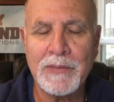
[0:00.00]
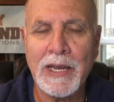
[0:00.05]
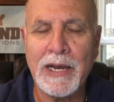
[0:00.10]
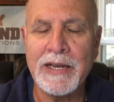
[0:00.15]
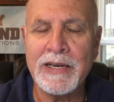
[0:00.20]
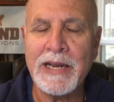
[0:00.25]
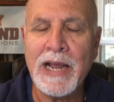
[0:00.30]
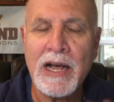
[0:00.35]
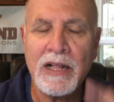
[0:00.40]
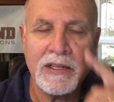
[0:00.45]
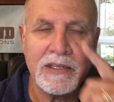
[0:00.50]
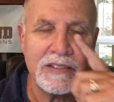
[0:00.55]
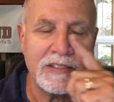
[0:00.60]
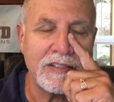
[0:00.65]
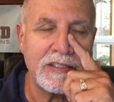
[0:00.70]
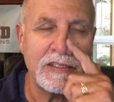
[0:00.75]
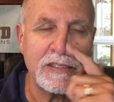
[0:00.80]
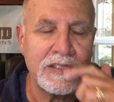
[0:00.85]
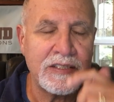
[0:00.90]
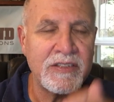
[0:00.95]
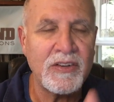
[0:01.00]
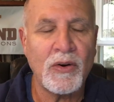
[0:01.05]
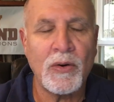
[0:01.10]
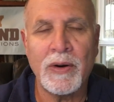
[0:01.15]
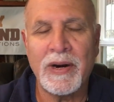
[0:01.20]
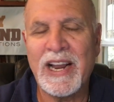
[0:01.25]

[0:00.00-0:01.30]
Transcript: Analysts